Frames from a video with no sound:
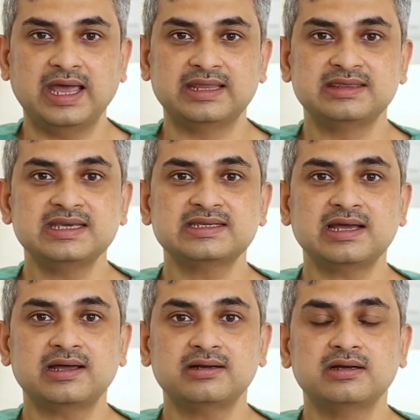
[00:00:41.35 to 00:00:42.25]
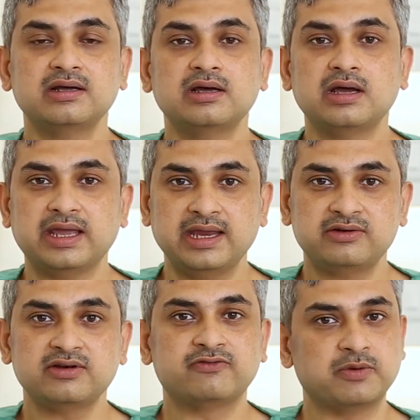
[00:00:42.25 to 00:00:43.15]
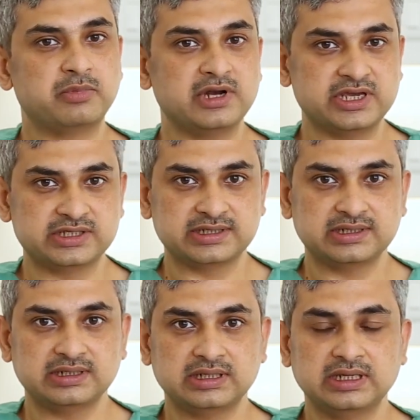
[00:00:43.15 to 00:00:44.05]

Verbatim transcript: And these are atrial fibrillation.